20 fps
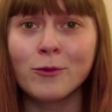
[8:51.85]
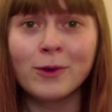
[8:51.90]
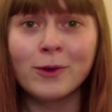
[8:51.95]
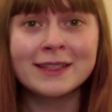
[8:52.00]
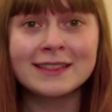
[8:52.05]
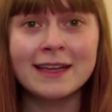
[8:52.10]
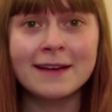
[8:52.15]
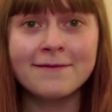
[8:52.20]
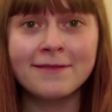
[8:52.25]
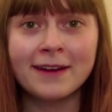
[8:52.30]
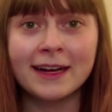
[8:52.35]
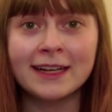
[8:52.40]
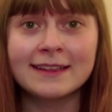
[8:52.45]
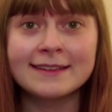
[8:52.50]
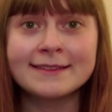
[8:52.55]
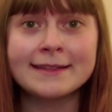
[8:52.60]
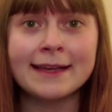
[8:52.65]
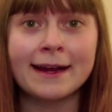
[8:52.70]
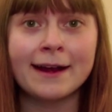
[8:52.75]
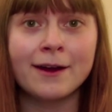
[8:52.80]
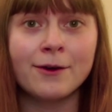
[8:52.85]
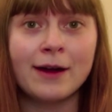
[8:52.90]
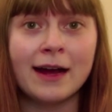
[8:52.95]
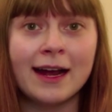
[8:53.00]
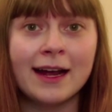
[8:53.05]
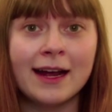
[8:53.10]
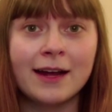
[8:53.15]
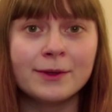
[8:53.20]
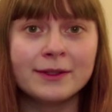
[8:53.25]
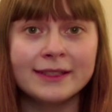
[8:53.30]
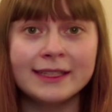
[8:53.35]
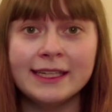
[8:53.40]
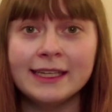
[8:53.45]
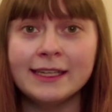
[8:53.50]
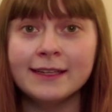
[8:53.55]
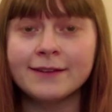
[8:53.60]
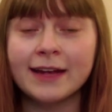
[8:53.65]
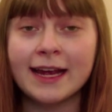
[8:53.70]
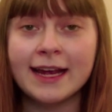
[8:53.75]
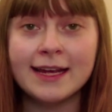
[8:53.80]
Once I find this out, I will
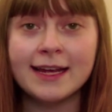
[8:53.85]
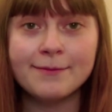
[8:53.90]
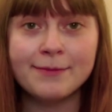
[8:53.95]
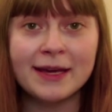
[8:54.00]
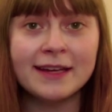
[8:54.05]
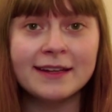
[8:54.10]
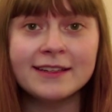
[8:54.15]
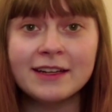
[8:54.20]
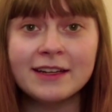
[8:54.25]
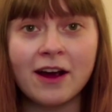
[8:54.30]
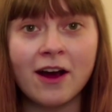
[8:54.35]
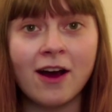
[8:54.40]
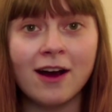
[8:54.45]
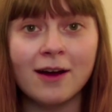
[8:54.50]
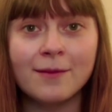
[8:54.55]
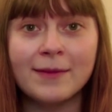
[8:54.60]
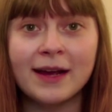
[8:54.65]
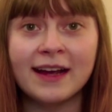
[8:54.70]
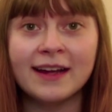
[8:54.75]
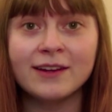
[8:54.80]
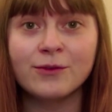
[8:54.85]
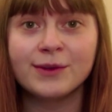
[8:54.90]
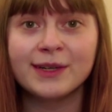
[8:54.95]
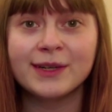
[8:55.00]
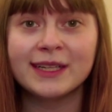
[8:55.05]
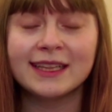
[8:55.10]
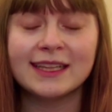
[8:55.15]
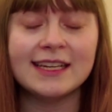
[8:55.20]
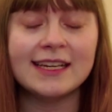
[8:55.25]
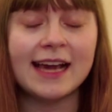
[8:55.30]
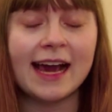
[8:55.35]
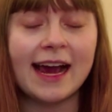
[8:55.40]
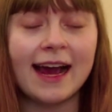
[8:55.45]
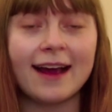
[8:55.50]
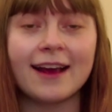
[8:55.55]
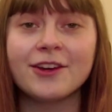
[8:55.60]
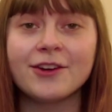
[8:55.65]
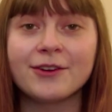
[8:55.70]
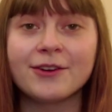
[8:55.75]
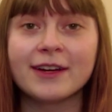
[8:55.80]
leave a pinned comment with the
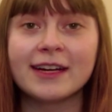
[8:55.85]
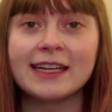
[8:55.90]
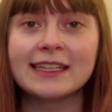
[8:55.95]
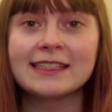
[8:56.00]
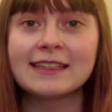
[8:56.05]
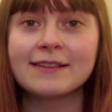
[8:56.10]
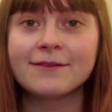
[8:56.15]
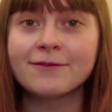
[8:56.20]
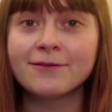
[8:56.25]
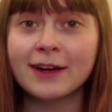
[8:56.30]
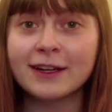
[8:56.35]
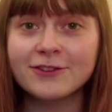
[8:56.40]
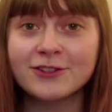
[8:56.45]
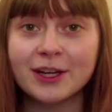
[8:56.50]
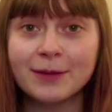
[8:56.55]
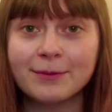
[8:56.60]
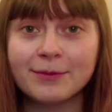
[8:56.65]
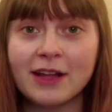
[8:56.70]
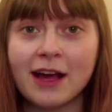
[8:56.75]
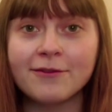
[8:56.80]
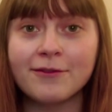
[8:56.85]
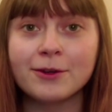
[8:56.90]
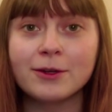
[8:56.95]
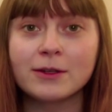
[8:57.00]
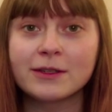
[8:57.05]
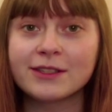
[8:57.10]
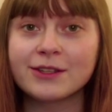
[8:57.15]
accurate friendship level,